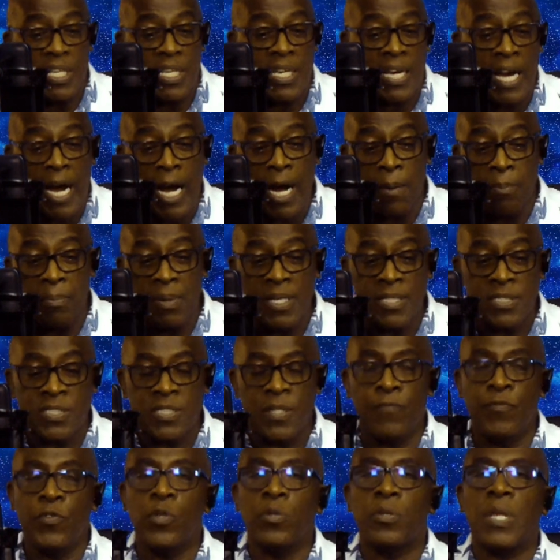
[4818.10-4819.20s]
any
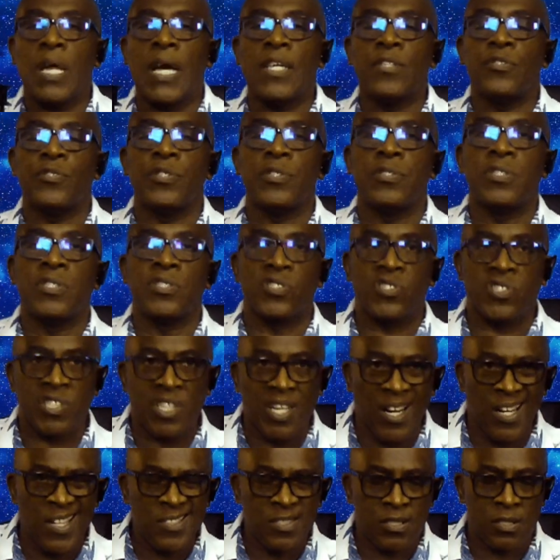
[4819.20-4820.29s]
comments, if you'd like to
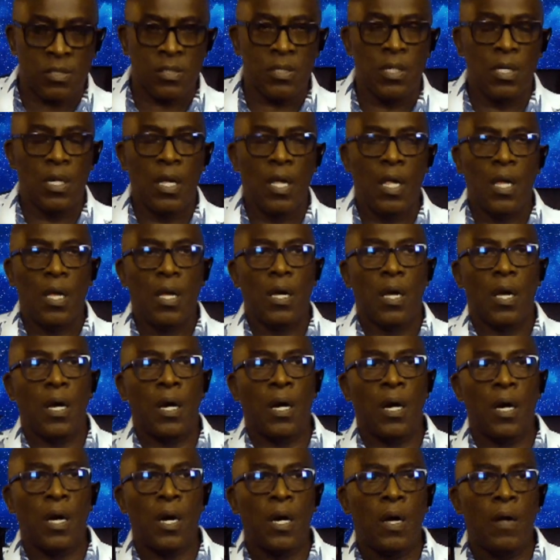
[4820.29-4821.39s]
discuss
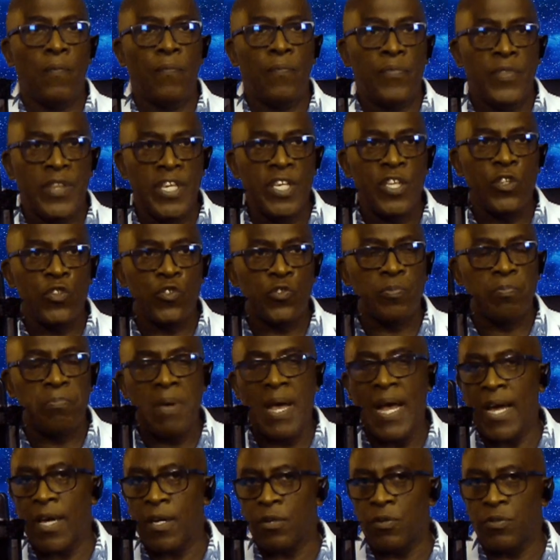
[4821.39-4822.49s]
these
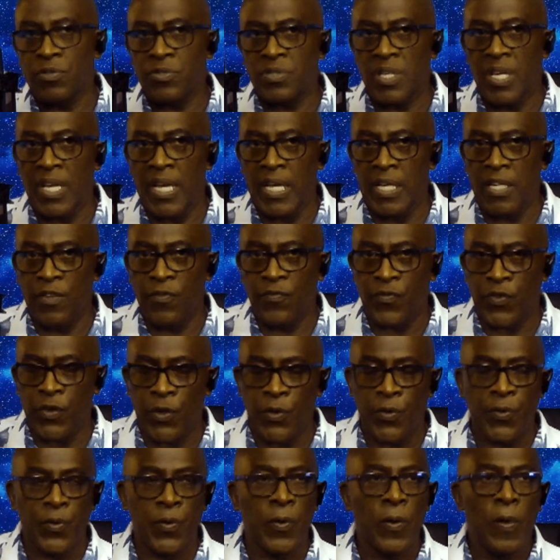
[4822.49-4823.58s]
matters any
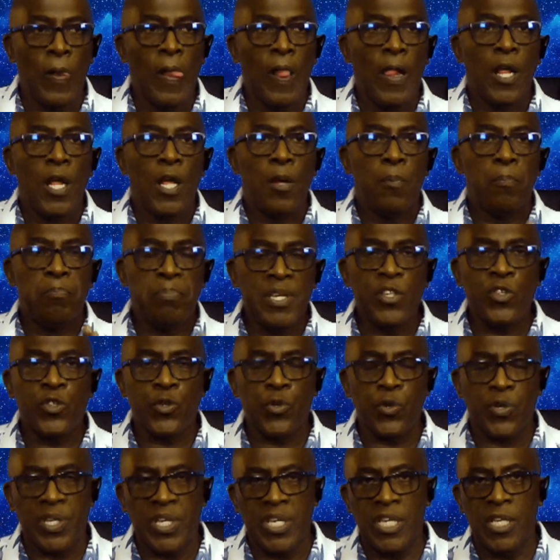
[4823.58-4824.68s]
further, be
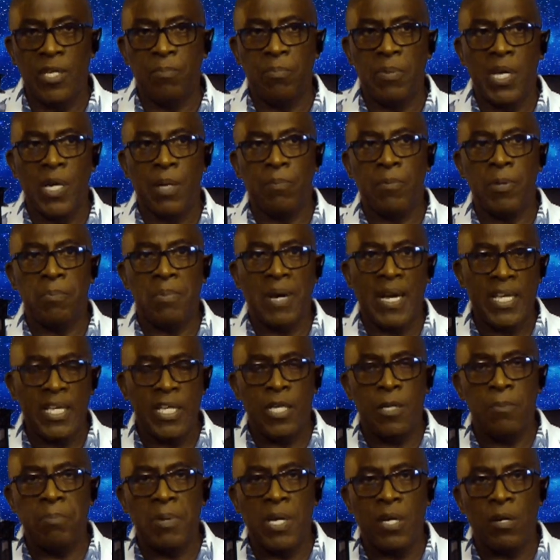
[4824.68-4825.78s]
sure to email me. My
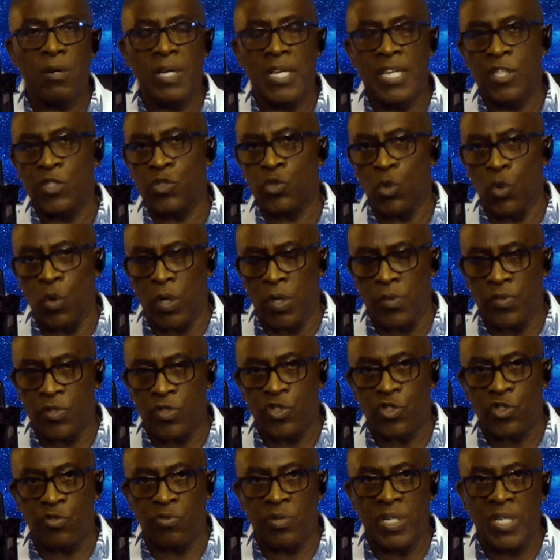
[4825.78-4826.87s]
email is on
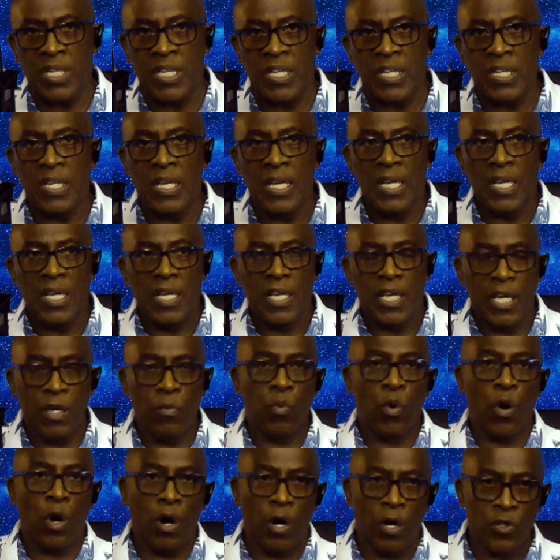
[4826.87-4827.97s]
the screen. It
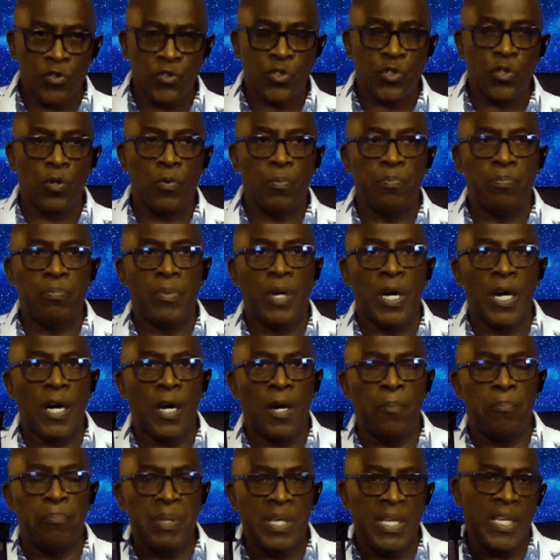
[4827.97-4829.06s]
will also
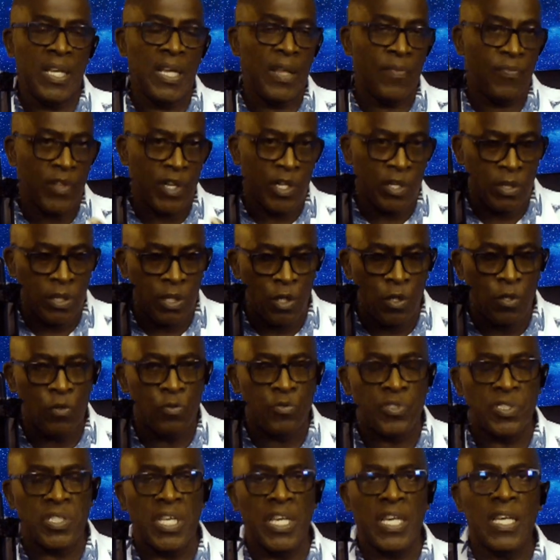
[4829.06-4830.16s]
be in the
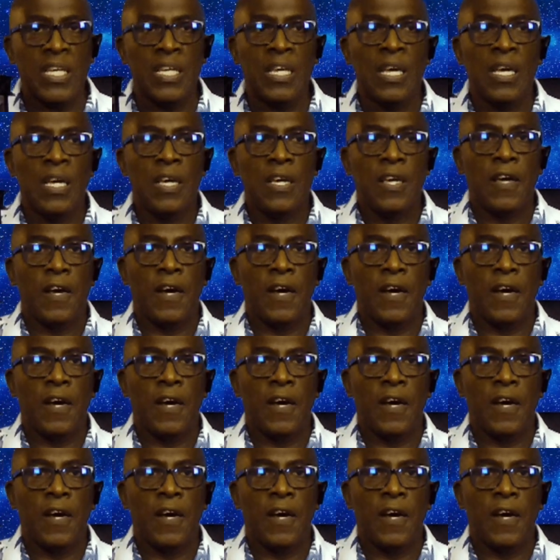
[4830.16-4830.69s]
closing.